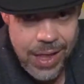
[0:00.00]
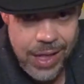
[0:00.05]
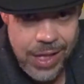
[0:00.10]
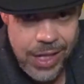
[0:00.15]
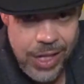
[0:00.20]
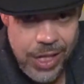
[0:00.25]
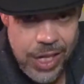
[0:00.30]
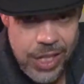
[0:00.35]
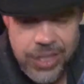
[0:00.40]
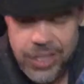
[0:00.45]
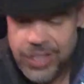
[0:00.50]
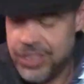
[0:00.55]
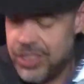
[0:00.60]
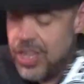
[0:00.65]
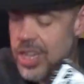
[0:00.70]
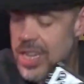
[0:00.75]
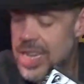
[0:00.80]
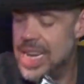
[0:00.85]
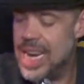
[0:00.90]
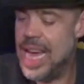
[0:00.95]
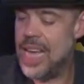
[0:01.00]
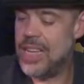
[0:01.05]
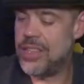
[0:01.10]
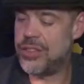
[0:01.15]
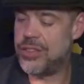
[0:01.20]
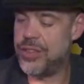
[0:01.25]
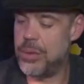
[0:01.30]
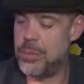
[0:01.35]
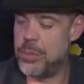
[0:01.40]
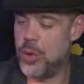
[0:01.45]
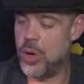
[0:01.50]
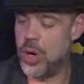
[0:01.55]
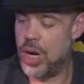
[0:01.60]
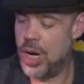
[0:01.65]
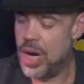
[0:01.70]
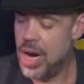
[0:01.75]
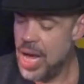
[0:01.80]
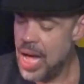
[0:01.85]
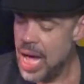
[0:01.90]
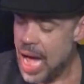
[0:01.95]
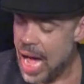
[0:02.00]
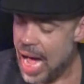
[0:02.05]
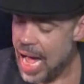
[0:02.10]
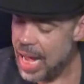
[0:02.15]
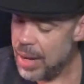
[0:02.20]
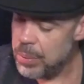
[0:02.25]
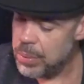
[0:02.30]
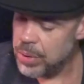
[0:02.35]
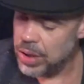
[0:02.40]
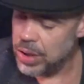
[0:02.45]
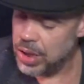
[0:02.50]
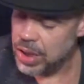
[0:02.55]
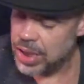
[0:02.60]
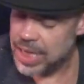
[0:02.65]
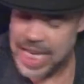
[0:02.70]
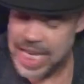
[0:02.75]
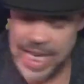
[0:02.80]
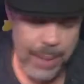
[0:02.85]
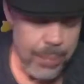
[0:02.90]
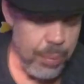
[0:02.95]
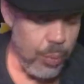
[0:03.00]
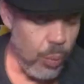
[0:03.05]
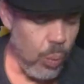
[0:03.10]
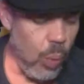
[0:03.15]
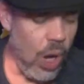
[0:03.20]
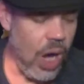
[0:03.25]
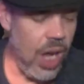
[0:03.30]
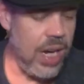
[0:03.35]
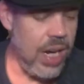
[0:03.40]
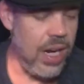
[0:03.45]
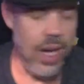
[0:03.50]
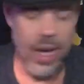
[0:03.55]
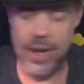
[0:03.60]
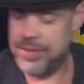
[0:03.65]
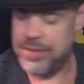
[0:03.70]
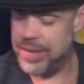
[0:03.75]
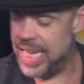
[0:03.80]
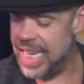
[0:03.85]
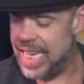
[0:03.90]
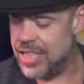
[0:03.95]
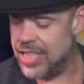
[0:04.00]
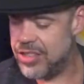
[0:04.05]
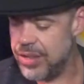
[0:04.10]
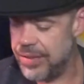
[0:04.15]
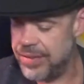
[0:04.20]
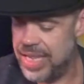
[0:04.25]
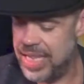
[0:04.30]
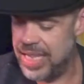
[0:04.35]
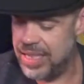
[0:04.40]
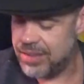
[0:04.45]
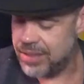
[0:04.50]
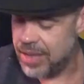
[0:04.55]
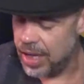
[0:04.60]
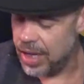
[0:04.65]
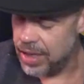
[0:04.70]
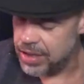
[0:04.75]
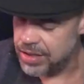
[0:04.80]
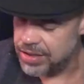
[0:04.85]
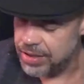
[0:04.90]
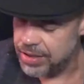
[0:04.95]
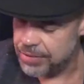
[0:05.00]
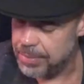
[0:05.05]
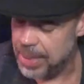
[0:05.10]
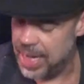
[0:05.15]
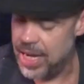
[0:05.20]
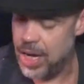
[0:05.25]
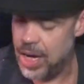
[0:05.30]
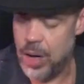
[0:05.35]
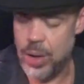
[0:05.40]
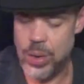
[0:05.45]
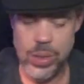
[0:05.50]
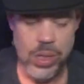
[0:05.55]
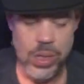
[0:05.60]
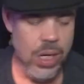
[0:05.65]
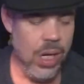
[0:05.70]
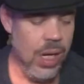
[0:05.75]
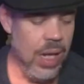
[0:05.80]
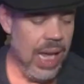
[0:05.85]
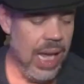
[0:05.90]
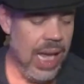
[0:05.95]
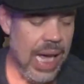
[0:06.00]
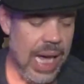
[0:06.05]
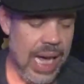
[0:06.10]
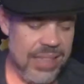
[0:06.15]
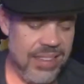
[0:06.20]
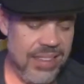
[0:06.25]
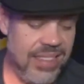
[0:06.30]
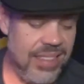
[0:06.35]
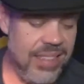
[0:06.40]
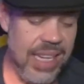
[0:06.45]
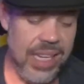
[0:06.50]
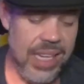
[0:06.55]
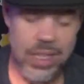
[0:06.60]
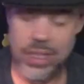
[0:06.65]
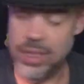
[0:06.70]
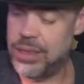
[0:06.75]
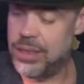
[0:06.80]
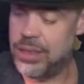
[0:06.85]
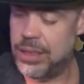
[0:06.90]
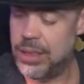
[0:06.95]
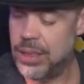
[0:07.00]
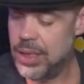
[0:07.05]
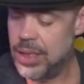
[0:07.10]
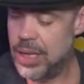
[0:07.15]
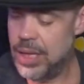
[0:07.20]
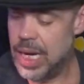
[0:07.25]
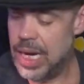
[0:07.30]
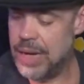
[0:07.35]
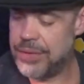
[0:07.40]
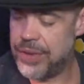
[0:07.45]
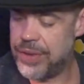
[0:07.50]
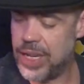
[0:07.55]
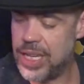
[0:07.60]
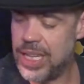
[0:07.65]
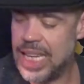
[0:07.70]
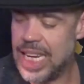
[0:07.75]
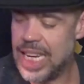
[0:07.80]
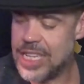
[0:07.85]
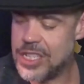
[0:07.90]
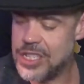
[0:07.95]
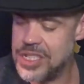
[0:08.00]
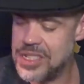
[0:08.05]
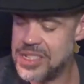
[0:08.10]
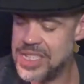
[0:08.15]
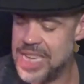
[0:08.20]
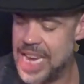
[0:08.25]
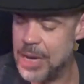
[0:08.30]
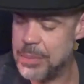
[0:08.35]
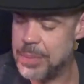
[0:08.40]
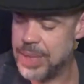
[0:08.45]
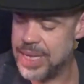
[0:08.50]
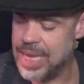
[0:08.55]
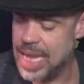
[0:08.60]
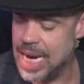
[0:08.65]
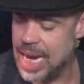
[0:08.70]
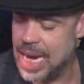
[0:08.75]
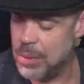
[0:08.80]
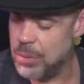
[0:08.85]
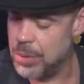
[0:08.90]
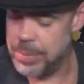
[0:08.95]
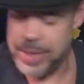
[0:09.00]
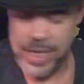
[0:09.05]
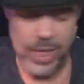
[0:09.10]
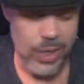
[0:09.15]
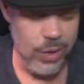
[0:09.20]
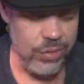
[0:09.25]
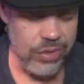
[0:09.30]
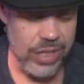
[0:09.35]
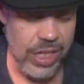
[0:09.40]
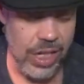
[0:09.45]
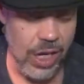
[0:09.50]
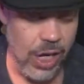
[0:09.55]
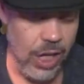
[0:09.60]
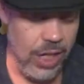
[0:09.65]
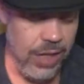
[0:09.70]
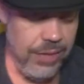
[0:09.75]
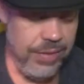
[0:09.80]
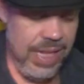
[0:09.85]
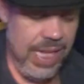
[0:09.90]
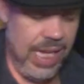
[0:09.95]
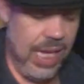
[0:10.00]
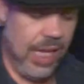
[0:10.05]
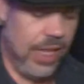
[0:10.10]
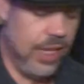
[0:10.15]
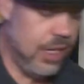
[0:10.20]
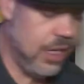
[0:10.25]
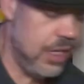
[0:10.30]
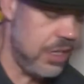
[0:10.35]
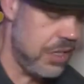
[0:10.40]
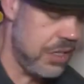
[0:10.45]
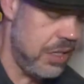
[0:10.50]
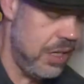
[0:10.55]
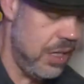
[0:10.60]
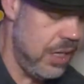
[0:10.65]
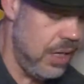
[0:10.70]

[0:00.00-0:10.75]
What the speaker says: You just couldn't ask for more. I will keep one of each of these colors of my own sealed for collection's sake, but then I will be using all of the others.